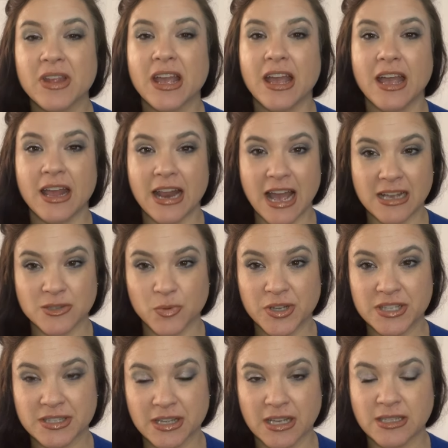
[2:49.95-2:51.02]
And as we
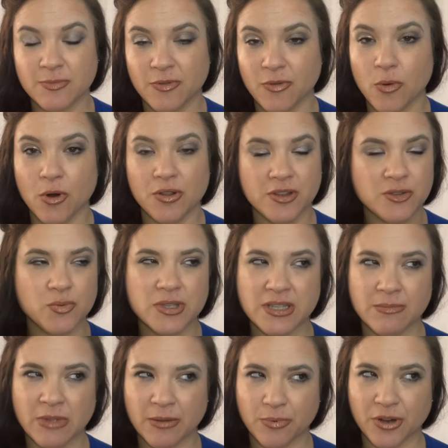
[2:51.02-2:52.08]
discussed before, this was
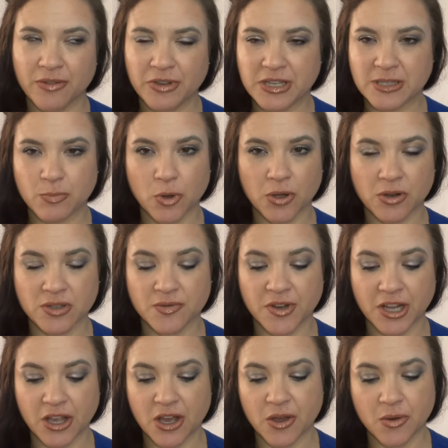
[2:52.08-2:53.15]
in my previous spoilers
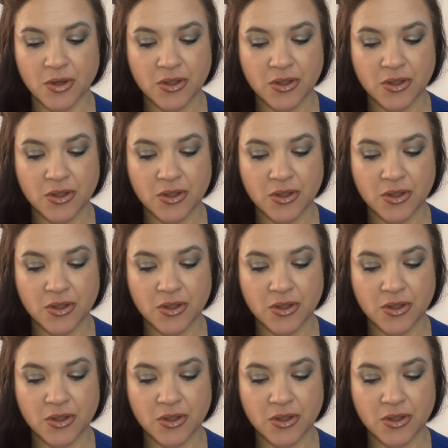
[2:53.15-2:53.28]
video.